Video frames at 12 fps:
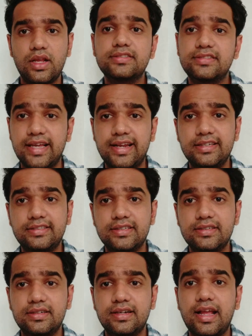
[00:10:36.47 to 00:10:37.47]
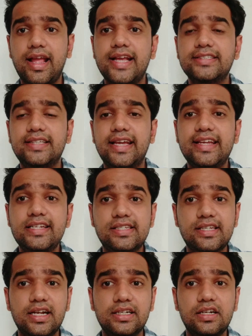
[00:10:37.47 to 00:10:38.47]
Skeleton is the
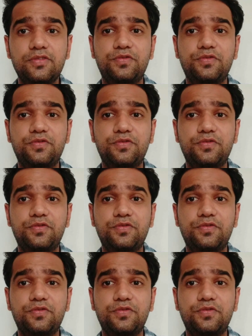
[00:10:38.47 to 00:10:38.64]
internal